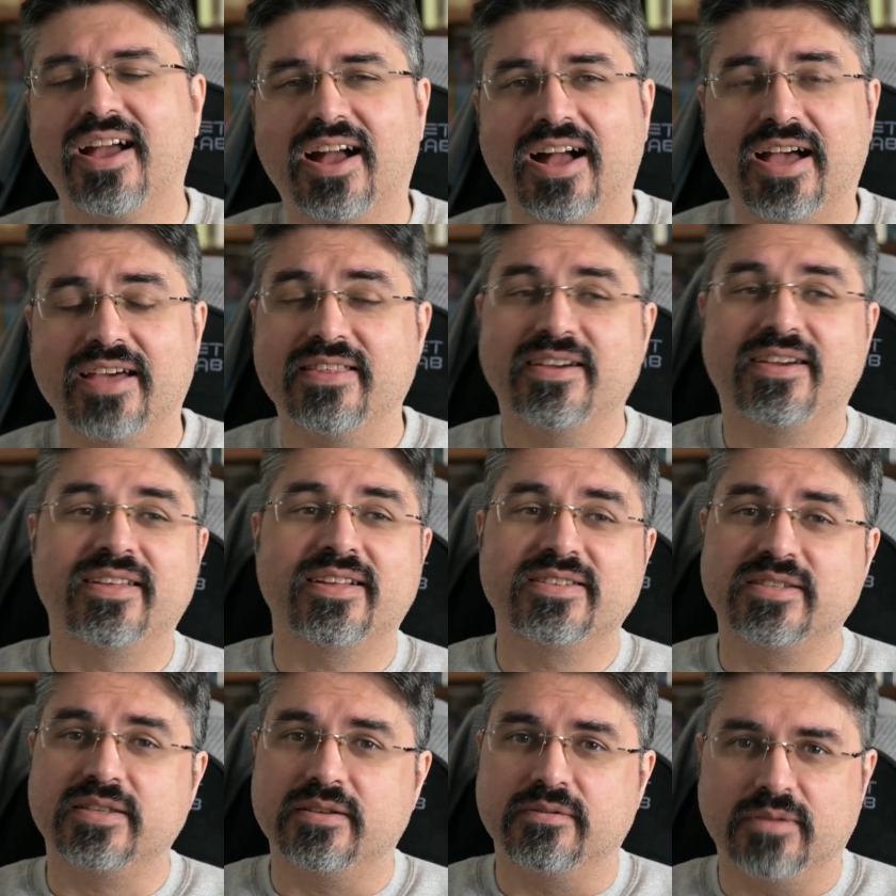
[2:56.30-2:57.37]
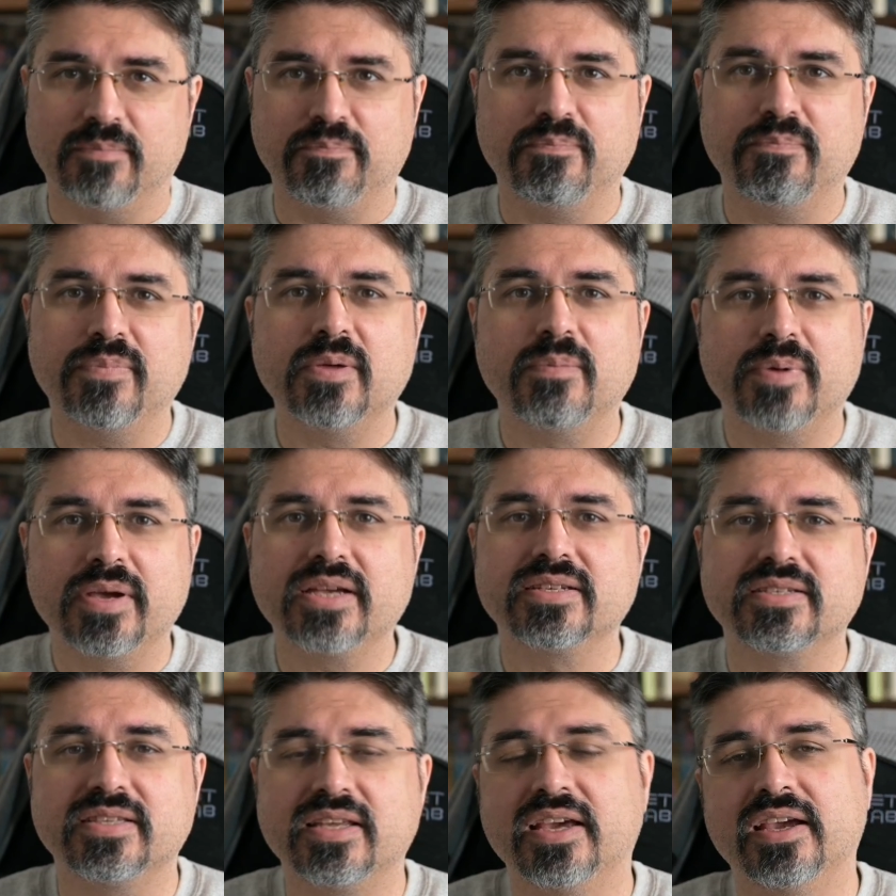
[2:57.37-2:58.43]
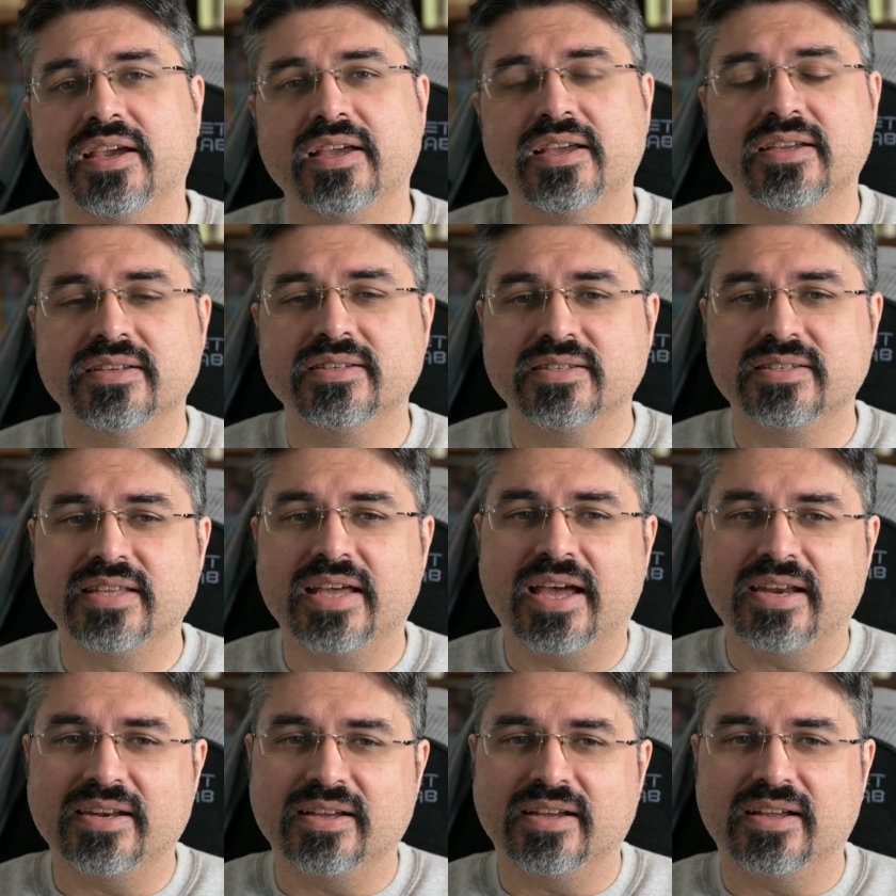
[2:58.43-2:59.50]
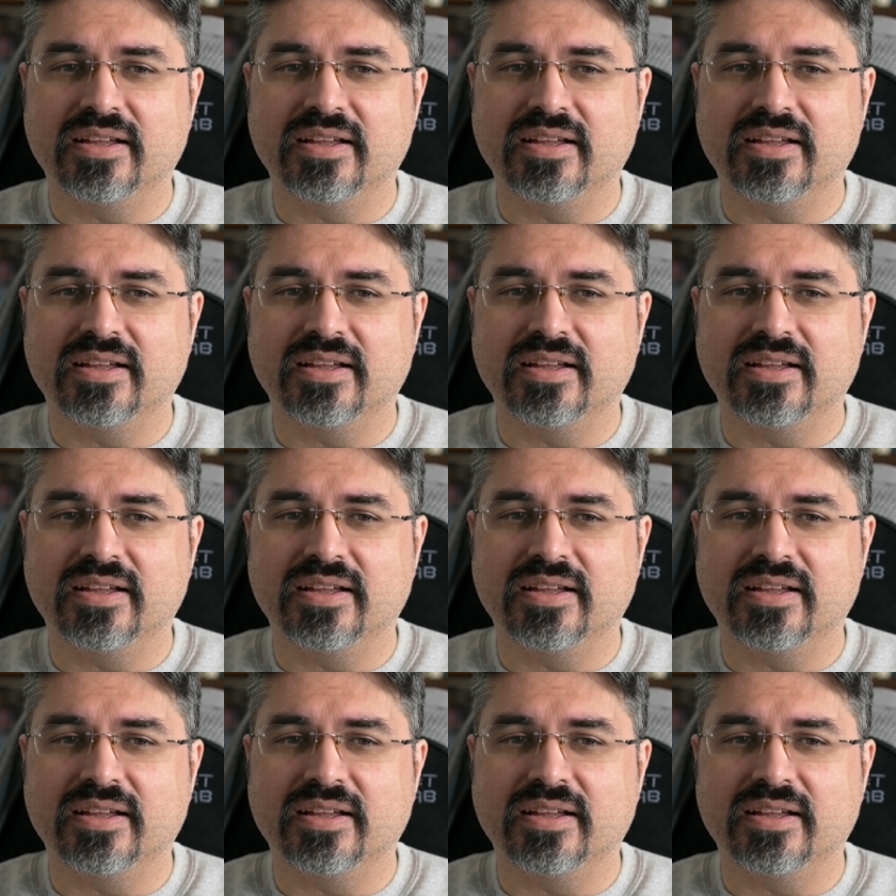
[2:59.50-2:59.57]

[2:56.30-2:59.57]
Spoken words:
I think that's the biggest thing is that